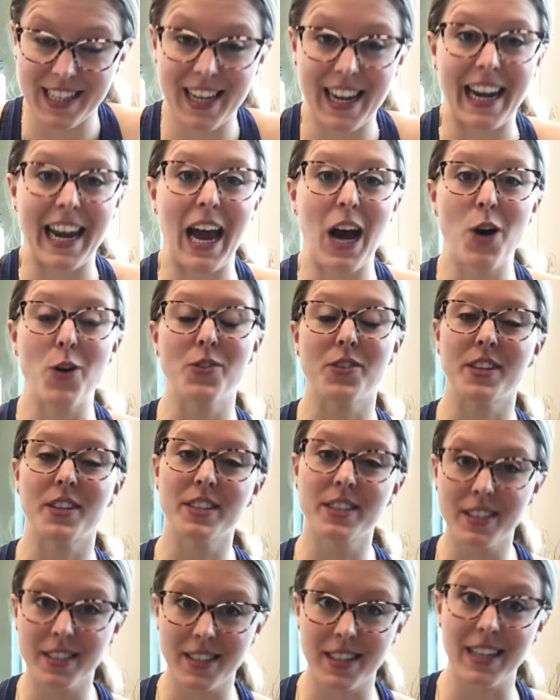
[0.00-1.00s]
Now
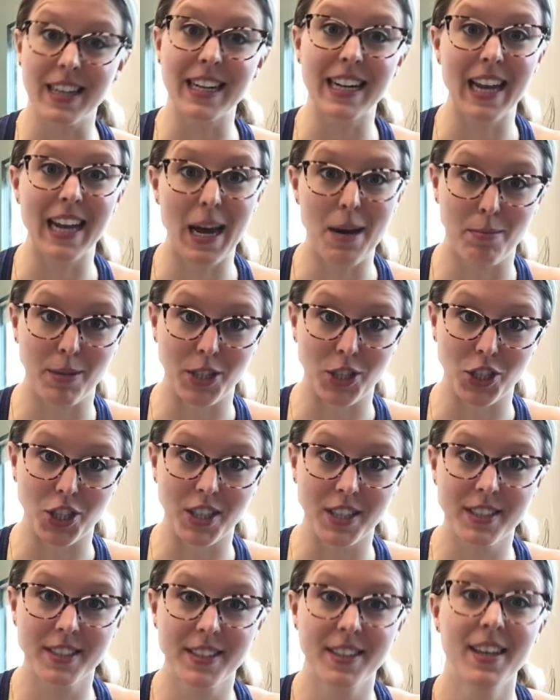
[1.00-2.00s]
this is a little
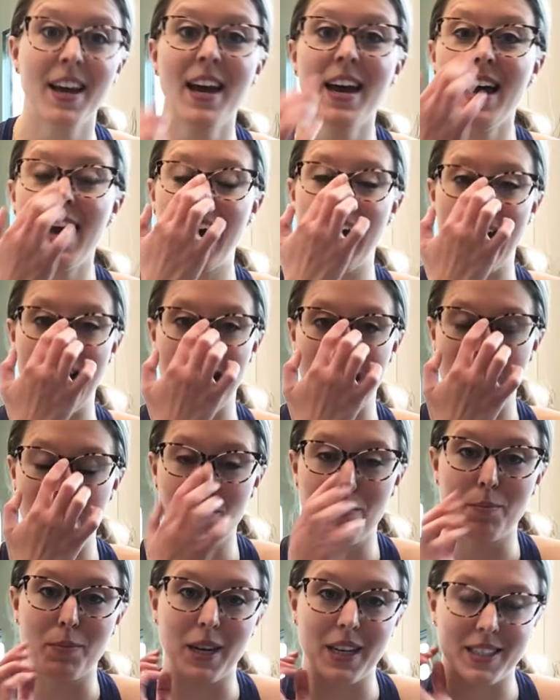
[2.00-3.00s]
ambitious
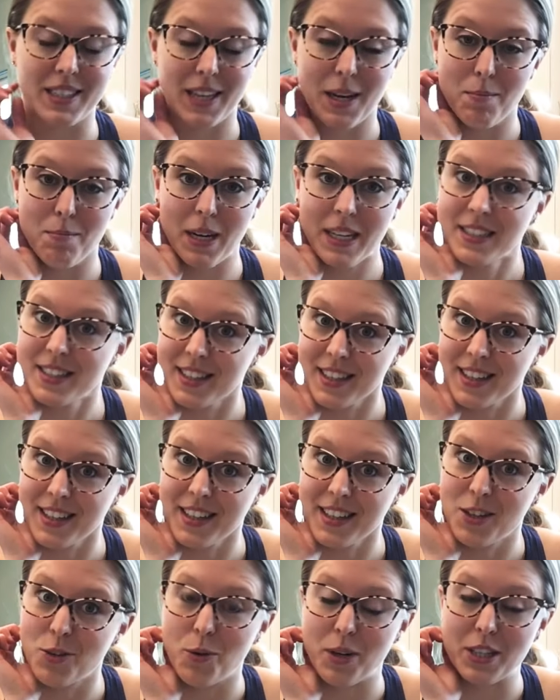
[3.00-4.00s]
because I'm
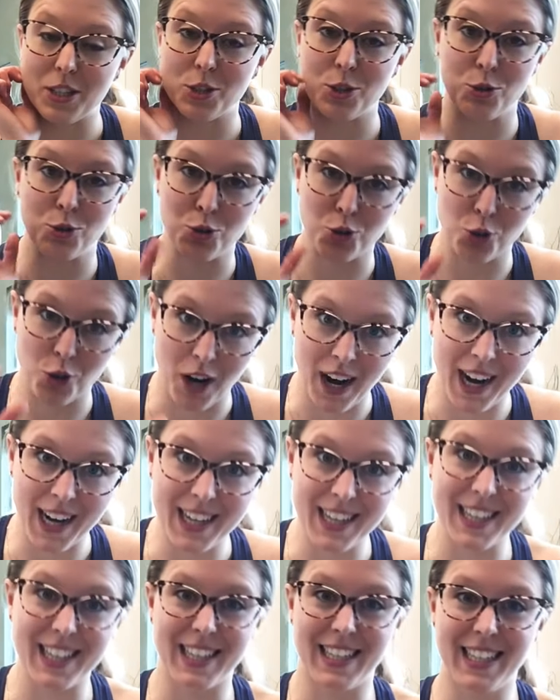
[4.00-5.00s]
basically going to try
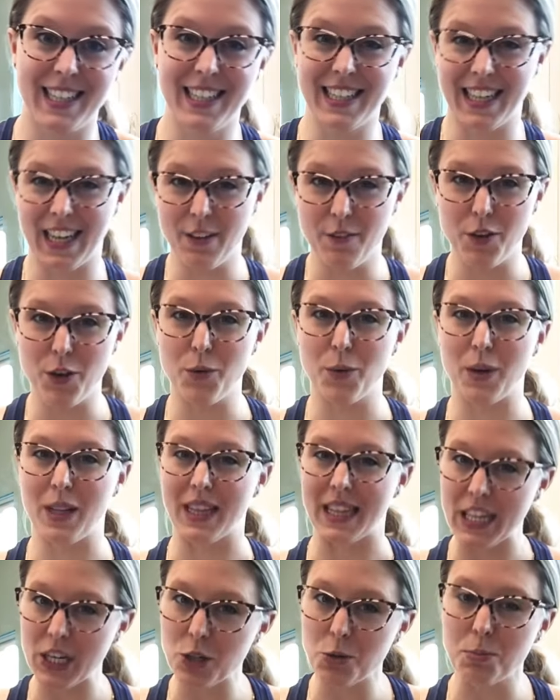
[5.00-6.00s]
to give you a
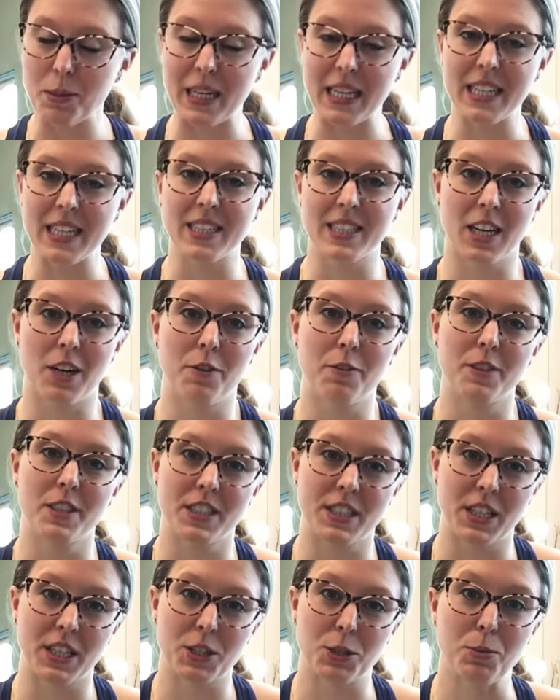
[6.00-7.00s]
little mini
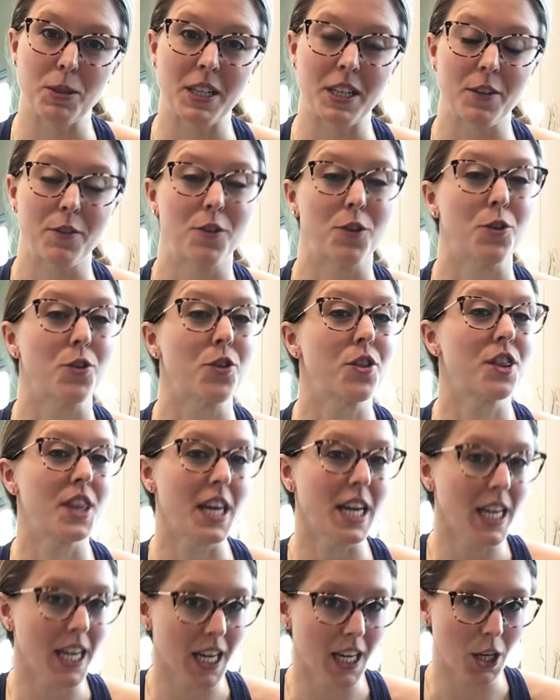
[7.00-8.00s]
self-assessment if you're
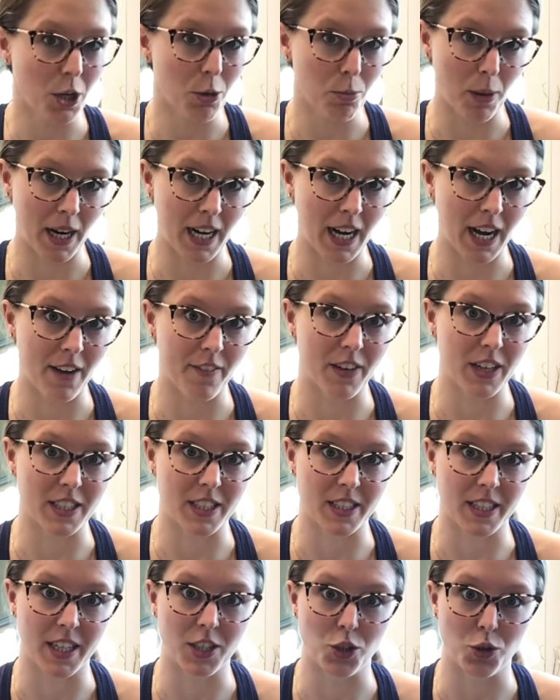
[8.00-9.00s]
thinking you might have
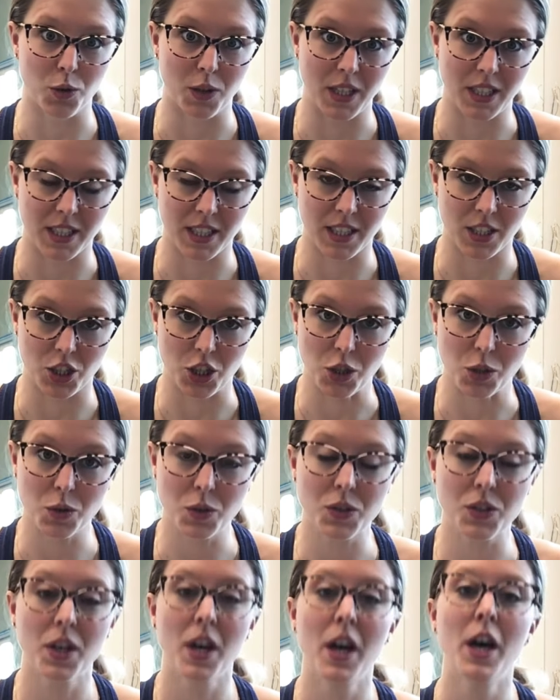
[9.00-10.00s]
SI joint
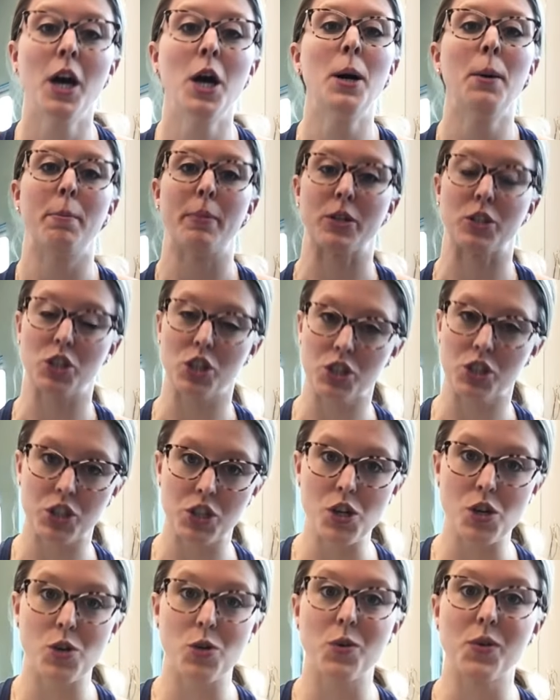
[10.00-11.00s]
issues, but just
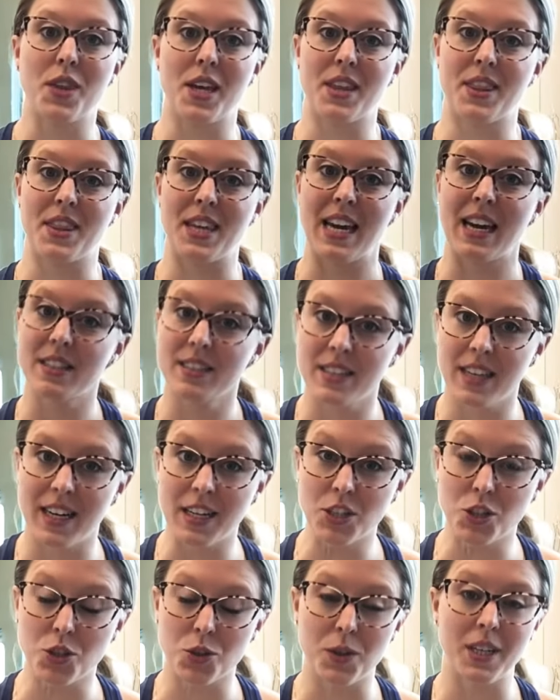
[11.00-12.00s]
know that the SI
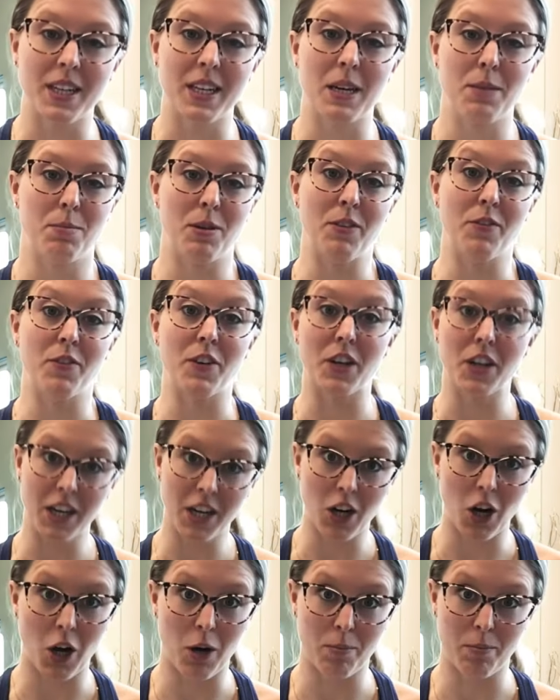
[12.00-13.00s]
joint can be very
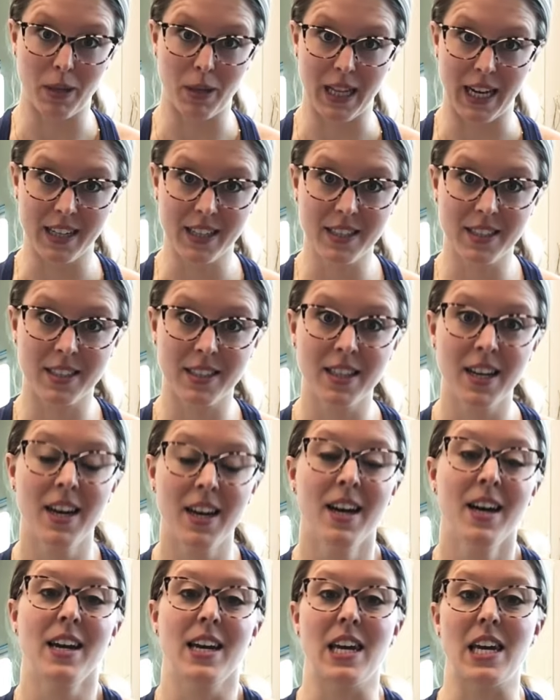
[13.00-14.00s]
complex
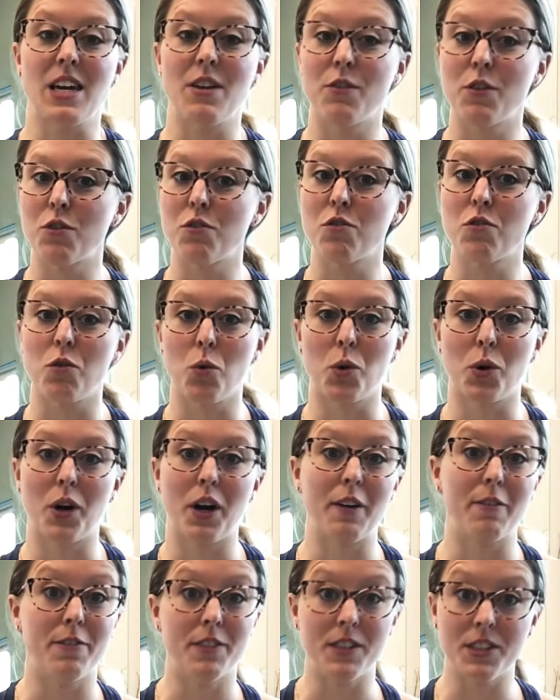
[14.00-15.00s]
even for
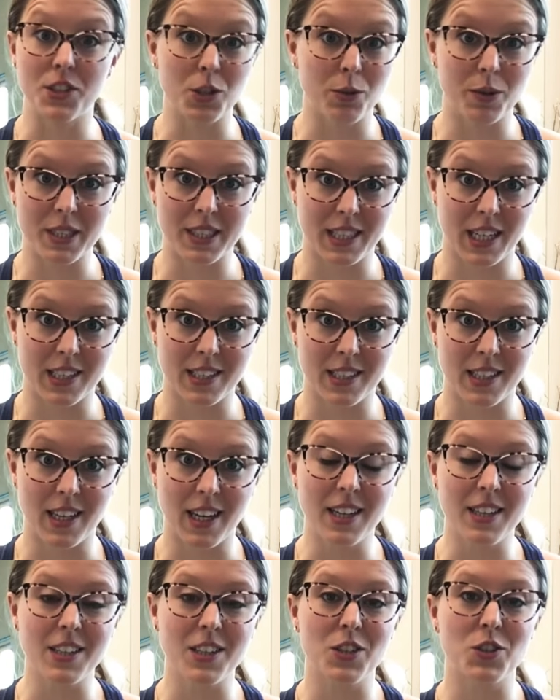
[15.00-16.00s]
a physio assessing
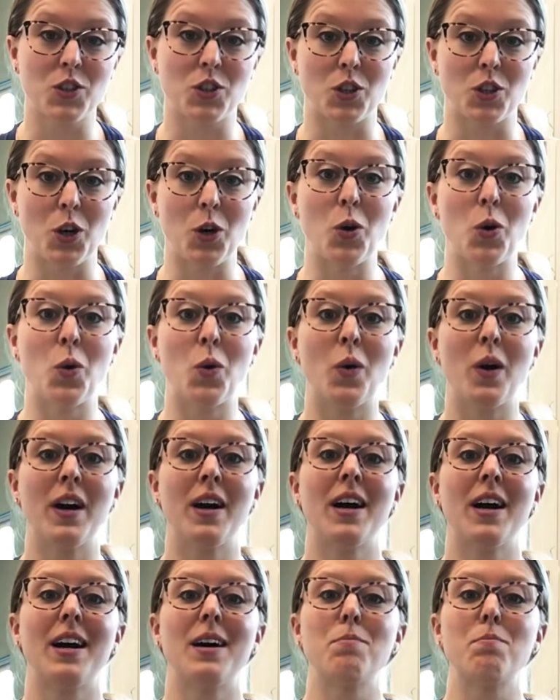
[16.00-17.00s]
it. So
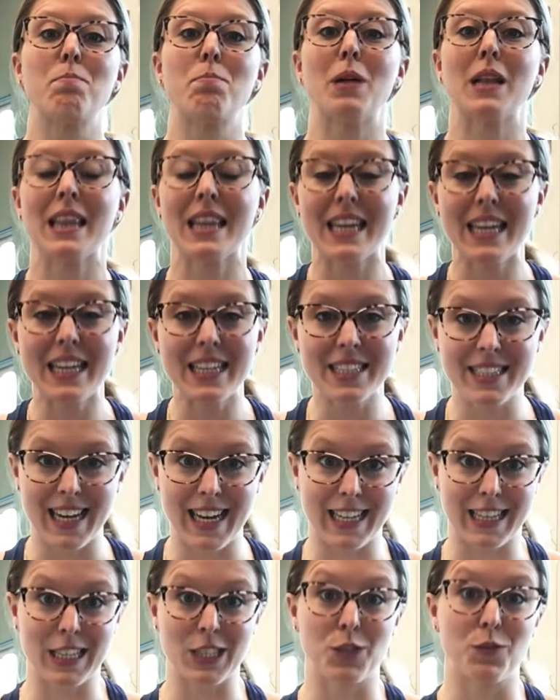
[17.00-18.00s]
please
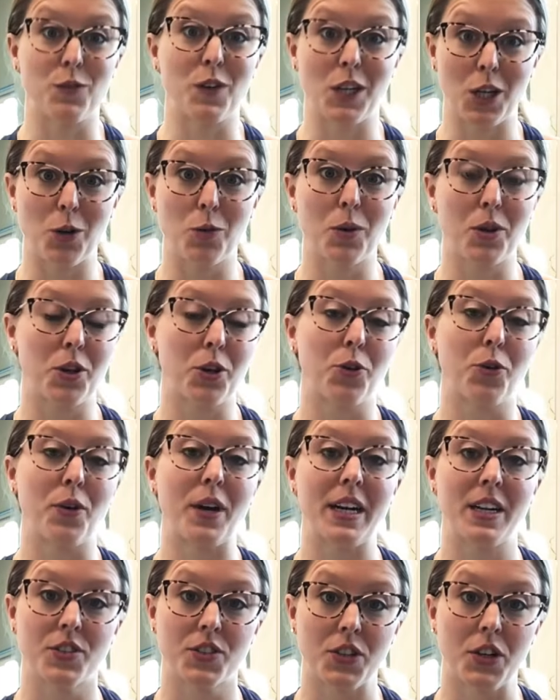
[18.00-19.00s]
take this video with a
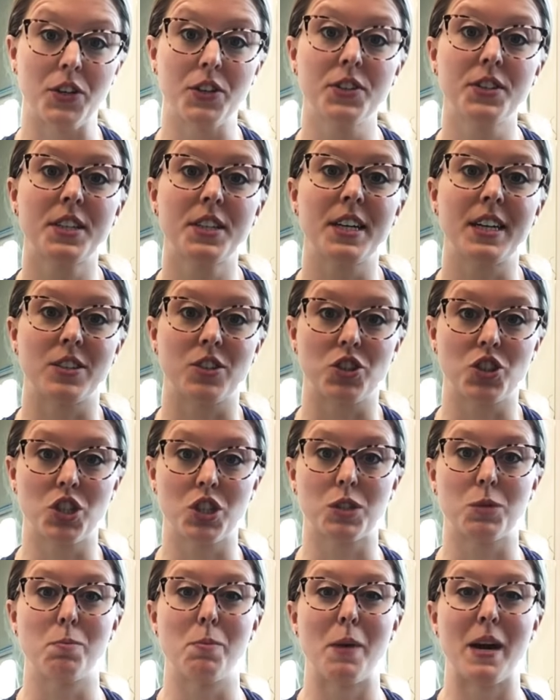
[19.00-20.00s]
grain of salt. It's
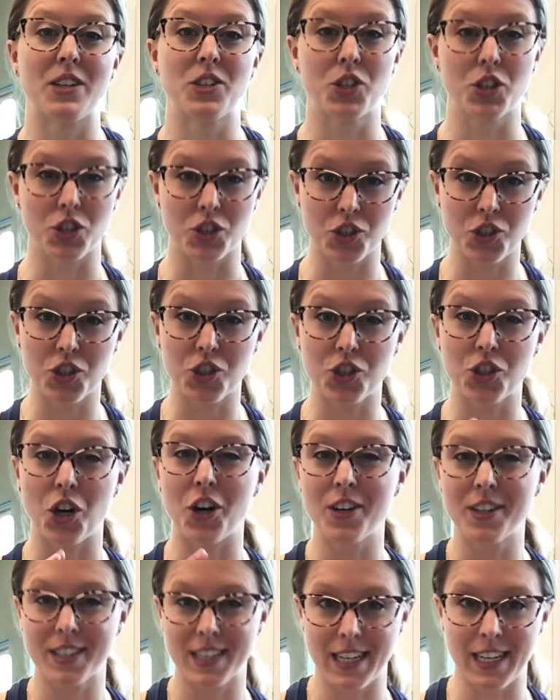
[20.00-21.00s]
just meant to
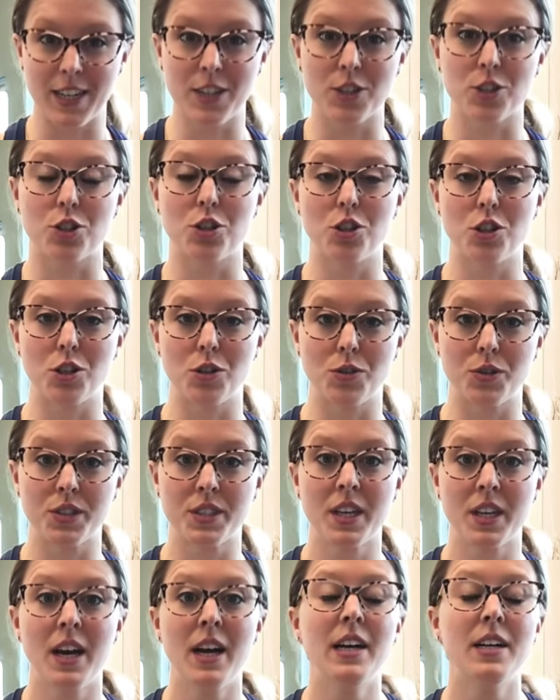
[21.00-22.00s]
start to introduce
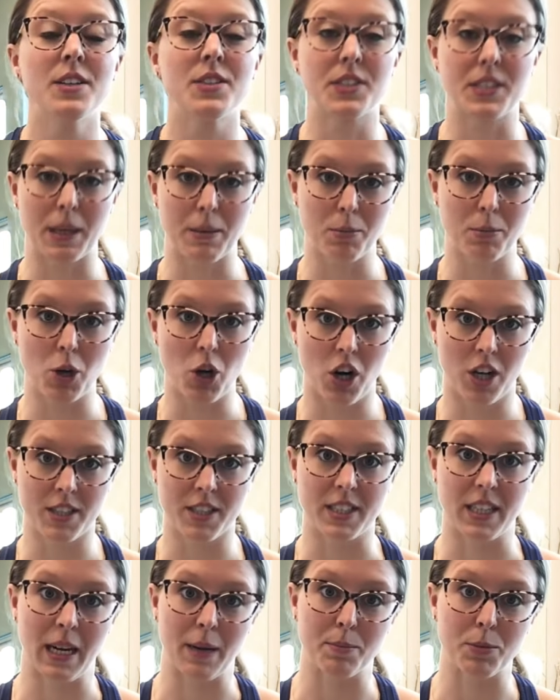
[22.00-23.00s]
some
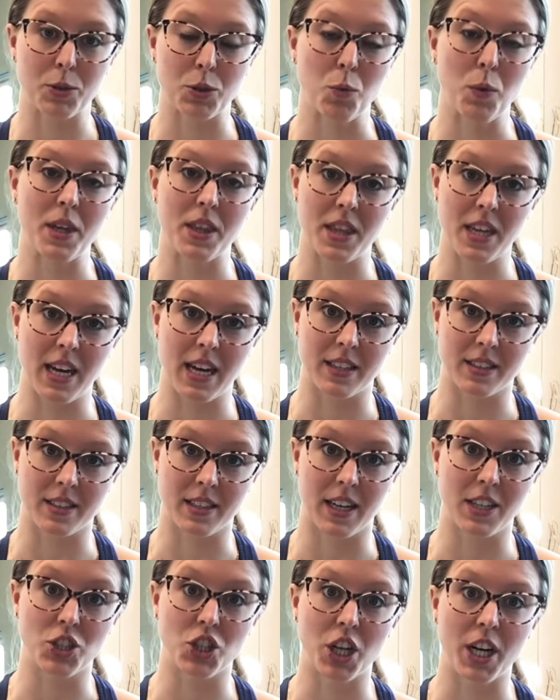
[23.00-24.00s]
concepts with the
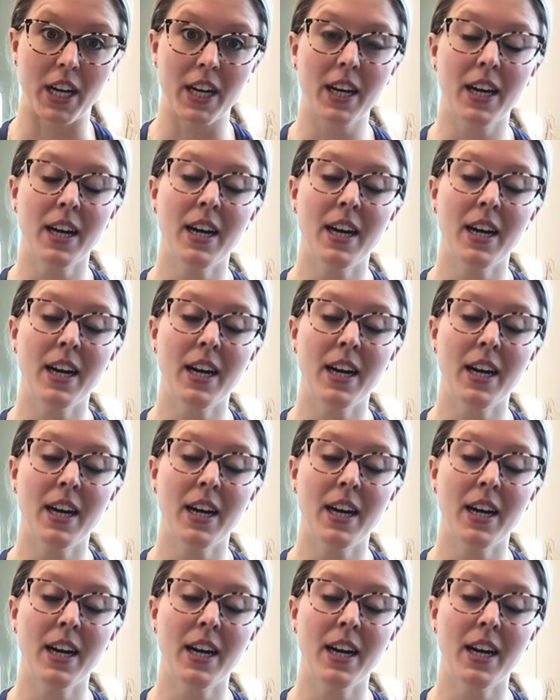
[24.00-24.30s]
SIJ.